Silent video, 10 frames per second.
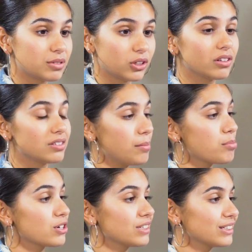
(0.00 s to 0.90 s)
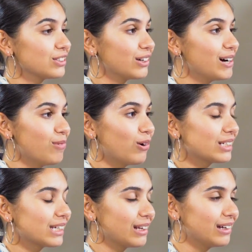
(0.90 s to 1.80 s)
I'm still the same person, so I'm
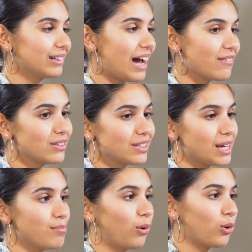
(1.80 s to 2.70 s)
always gonna have the same